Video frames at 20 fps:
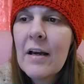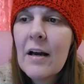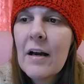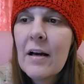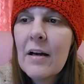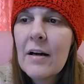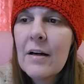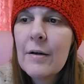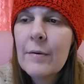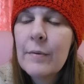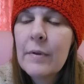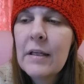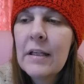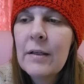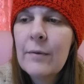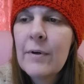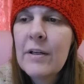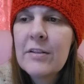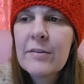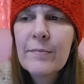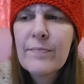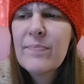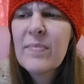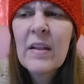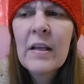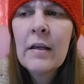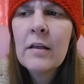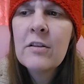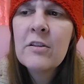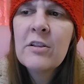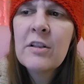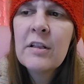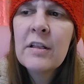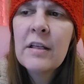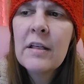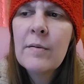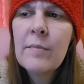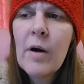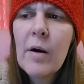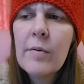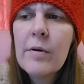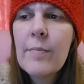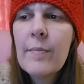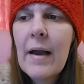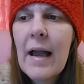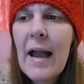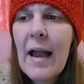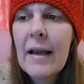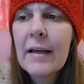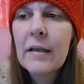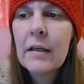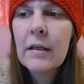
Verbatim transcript: Um, anyways, she emailed me back,